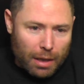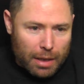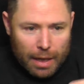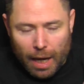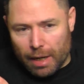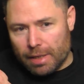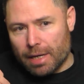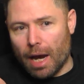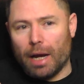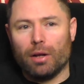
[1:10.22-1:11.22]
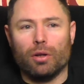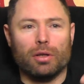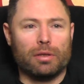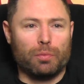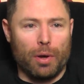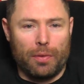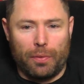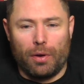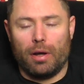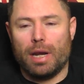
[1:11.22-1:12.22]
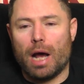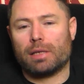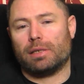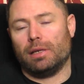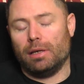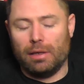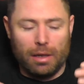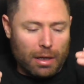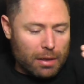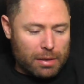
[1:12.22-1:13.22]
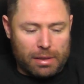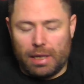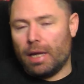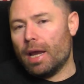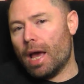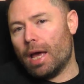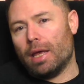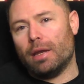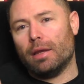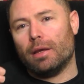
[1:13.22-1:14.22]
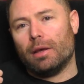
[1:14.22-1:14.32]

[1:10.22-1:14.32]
they get entangled with Nazi skinhead,